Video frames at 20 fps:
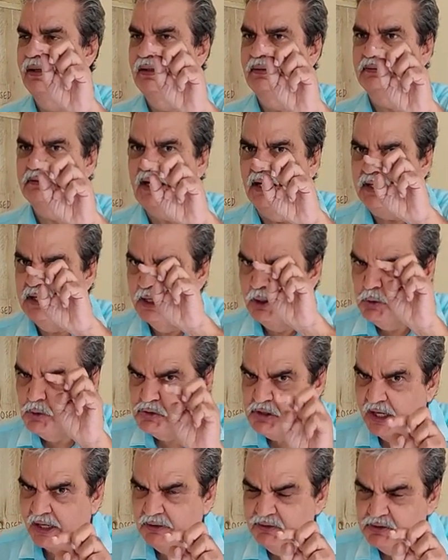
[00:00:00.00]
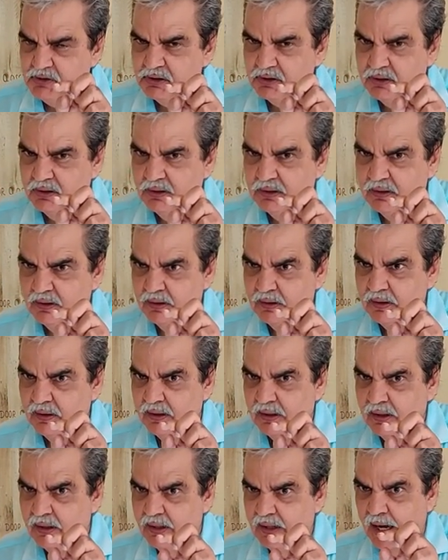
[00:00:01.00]
That did you change
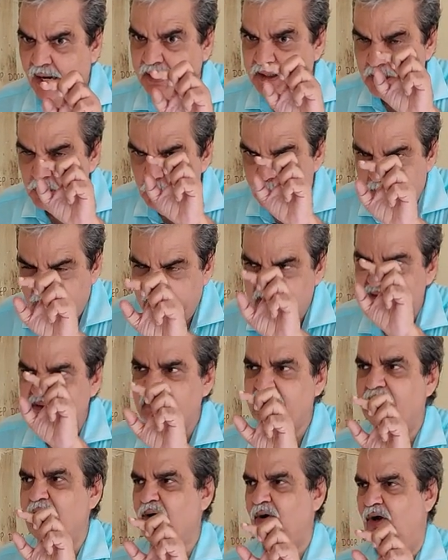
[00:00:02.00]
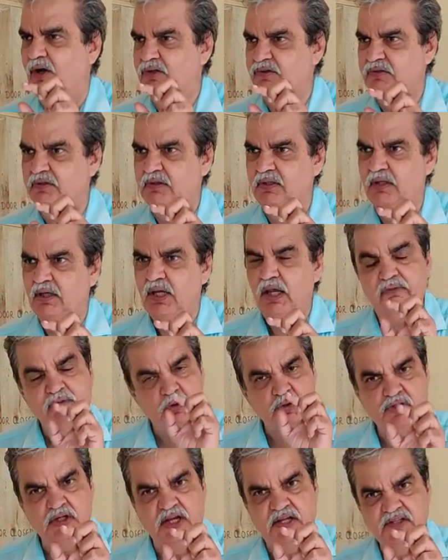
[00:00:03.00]
and did you believe in that cause? If you
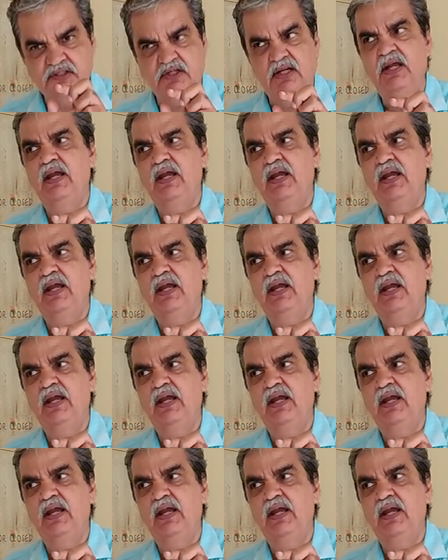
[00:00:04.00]
changed